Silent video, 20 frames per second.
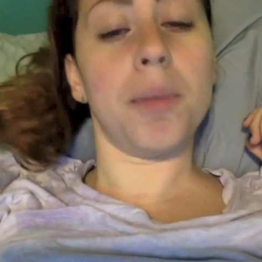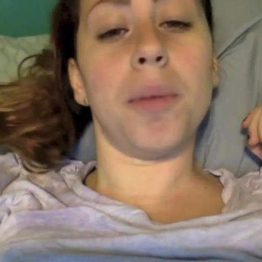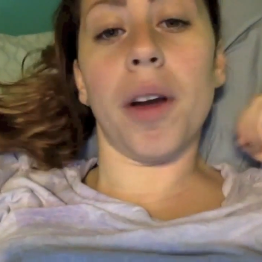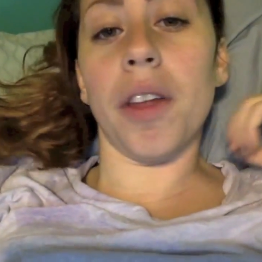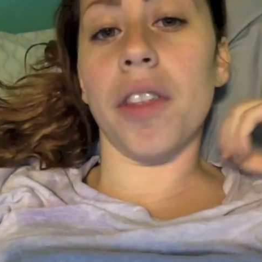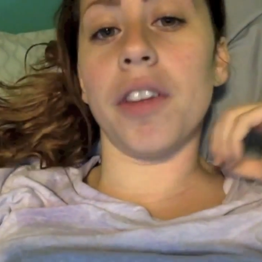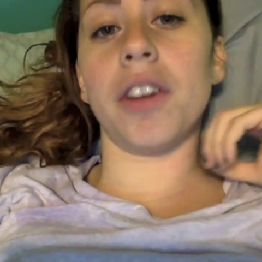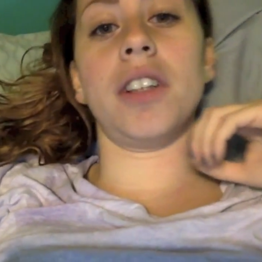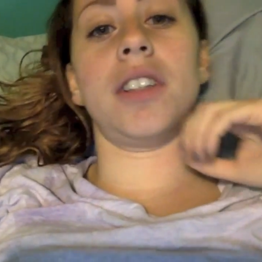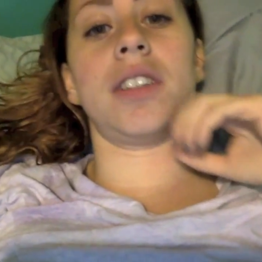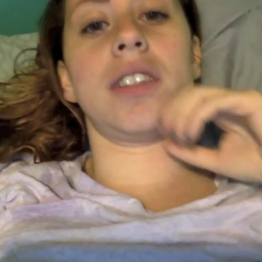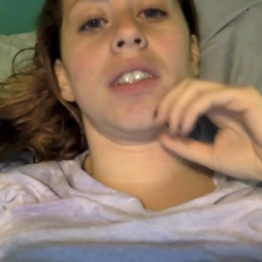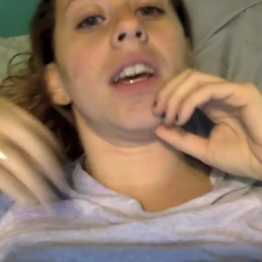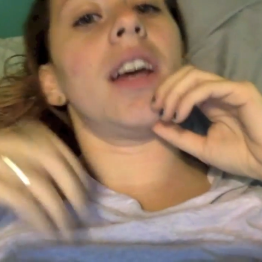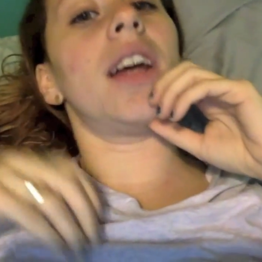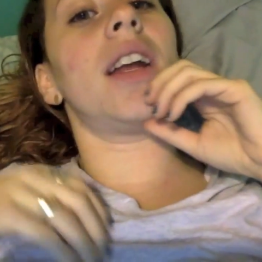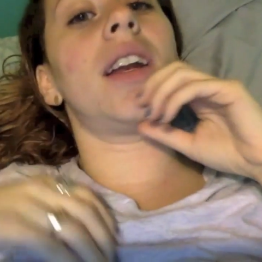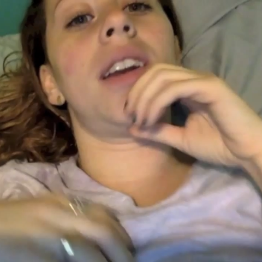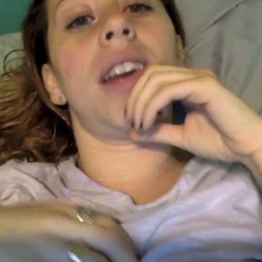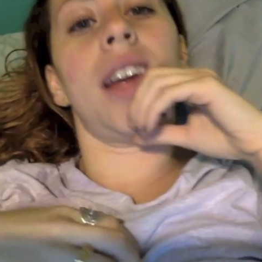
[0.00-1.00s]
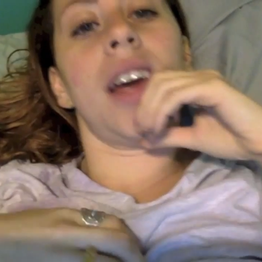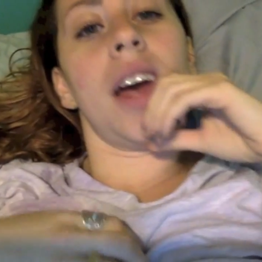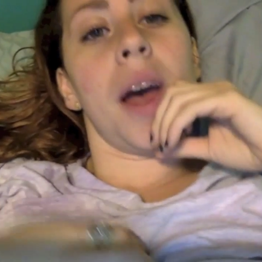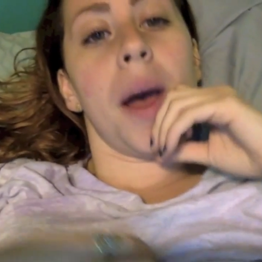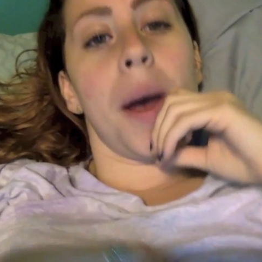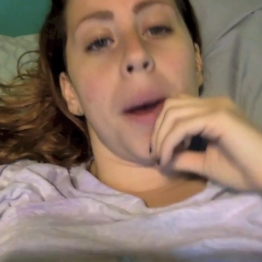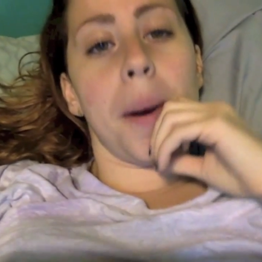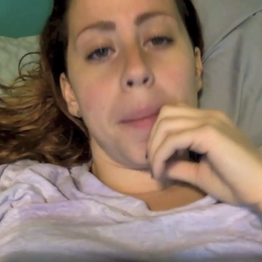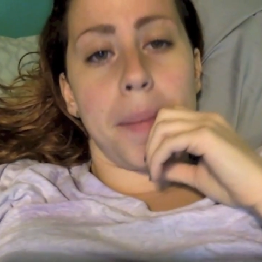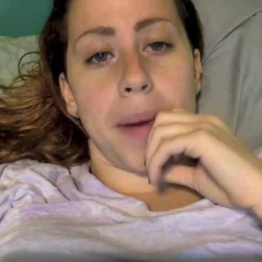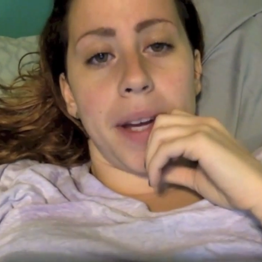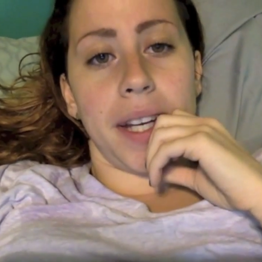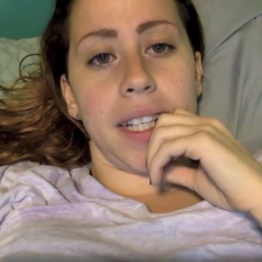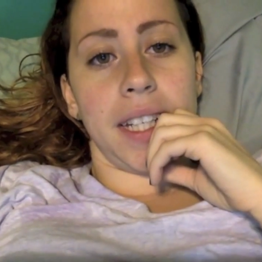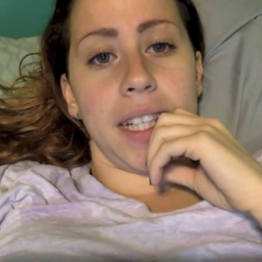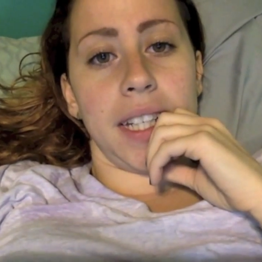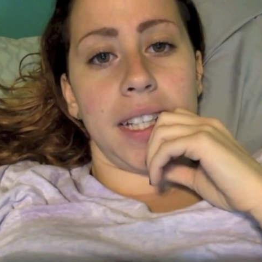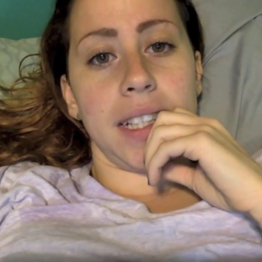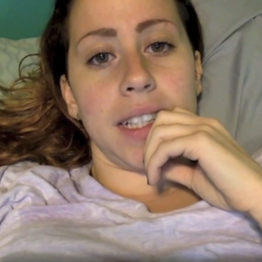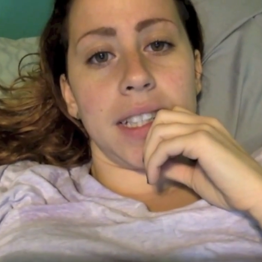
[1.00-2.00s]
brothers and my
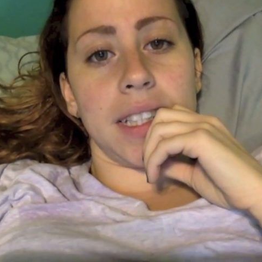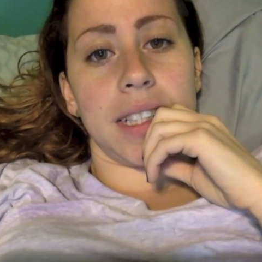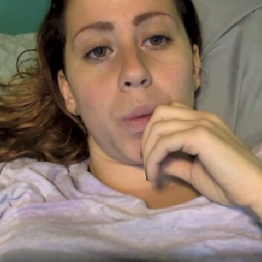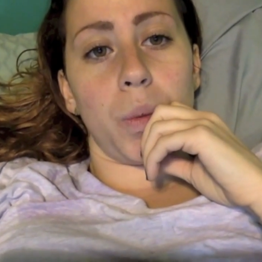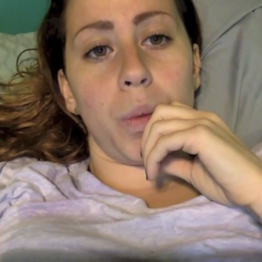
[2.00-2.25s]
niece.